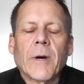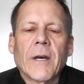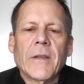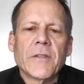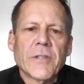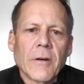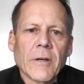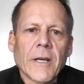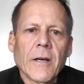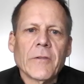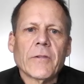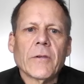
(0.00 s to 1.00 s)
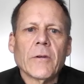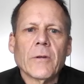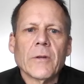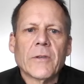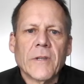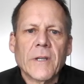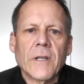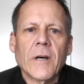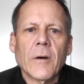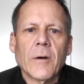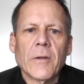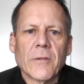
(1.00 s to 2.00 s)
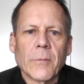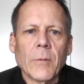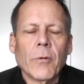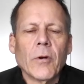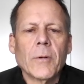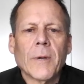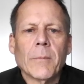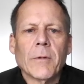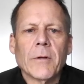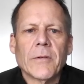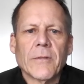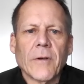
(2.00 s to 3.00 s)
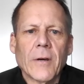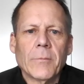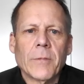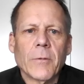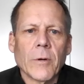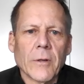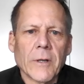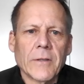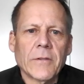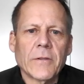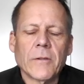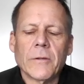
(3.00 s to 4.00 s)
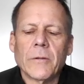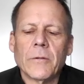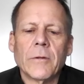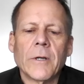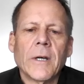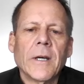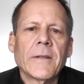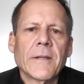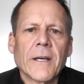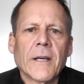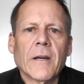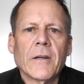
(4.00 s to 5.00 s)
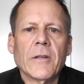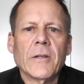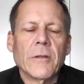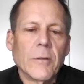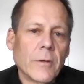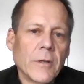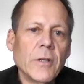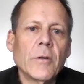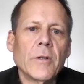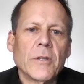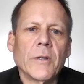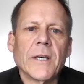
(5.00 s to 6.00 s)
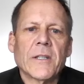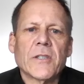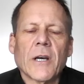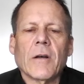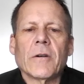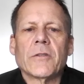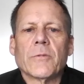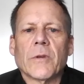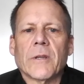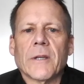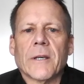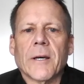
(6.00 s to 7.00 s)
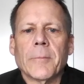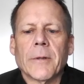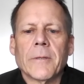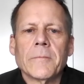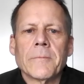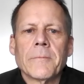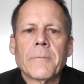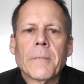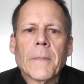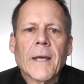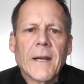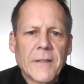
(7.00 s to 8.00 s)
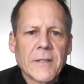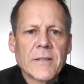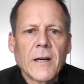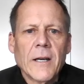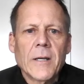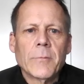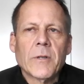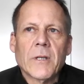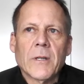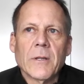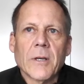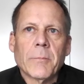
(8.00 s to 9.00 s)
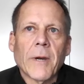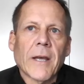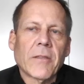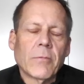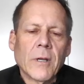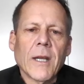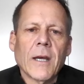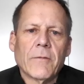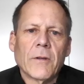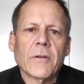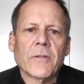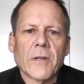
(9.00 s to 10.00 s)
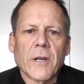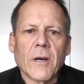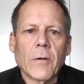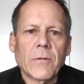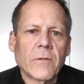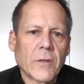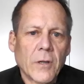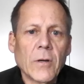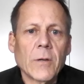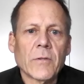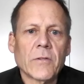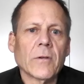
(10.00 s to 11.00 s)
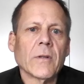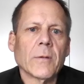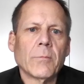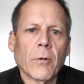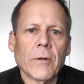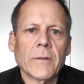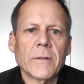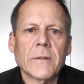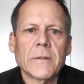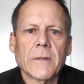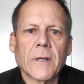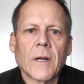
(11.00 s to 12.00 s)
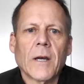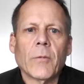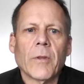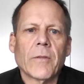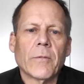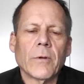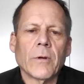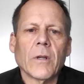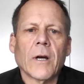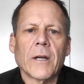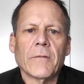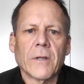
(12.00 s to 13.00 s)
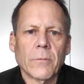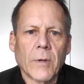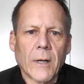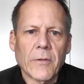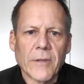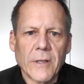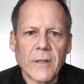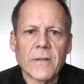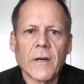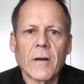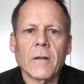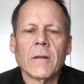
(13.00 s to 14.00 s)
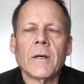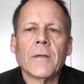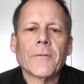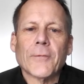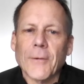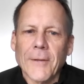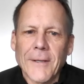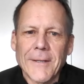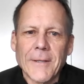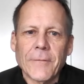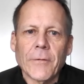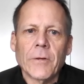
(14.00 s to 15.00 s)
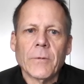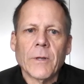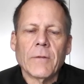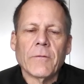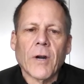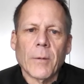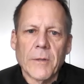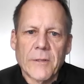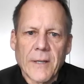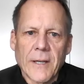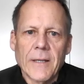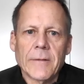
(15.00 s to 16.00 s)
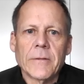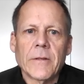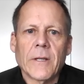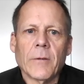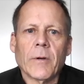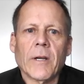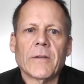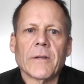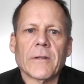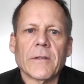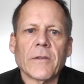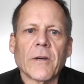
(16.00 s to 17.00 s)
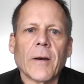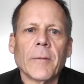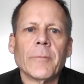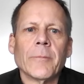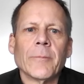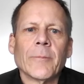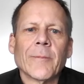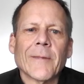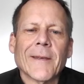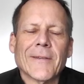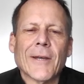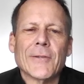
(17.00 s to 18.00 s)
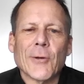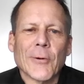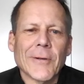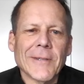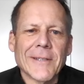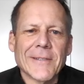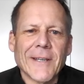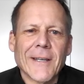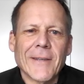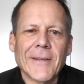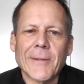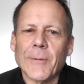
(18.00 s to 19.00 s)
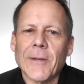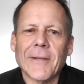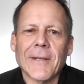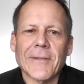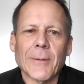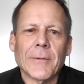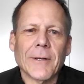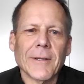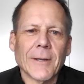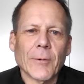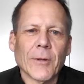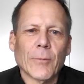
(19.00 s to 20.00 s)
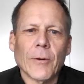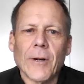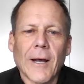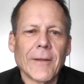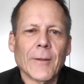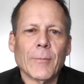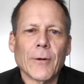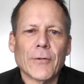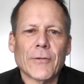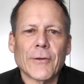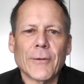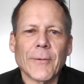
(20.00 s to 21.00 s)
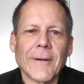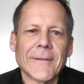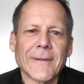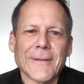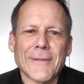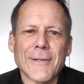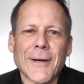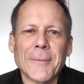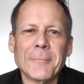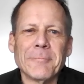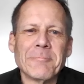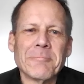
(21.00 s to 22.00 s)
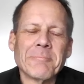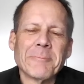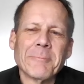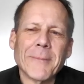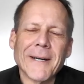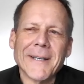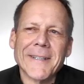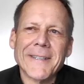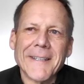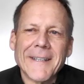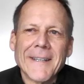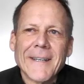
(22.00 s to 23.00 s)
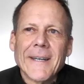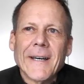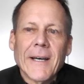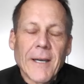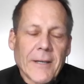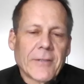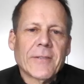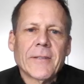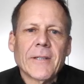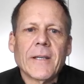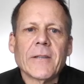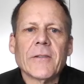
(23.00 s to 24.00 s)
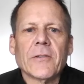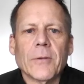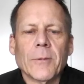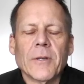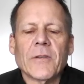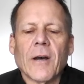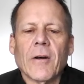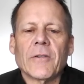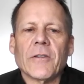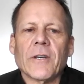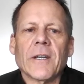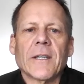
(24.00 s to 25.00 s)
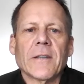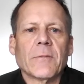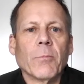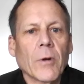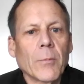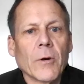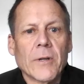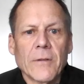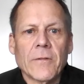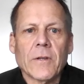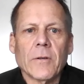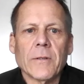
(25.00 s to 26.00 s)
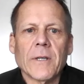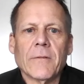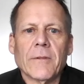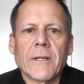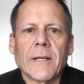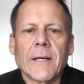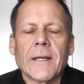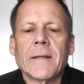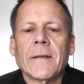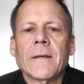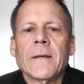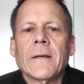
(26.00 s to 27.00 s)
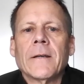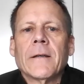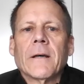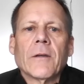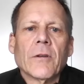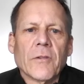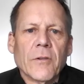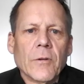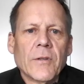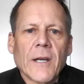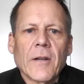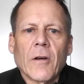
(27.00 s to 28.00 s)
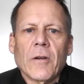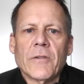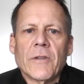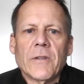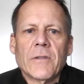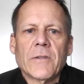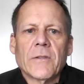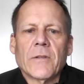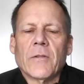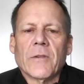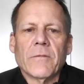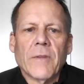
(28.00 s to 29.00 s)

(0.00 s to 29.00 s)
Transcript: by the general counsel, C E O, and some of the board members if I'd be willing to take on a new, new and unique challenge within the company. And at the time, you can look back three and a half years ago, security was certainly important. And I went through a lot of it when I was at Intel, certainly a different environment today than when I took the job. As I jokingly say, some of the things I'm dealing with were not in the brochure when I took the job. But yes, it is extremely challenging and it gets more and more difficult every day. There's new technologies, there's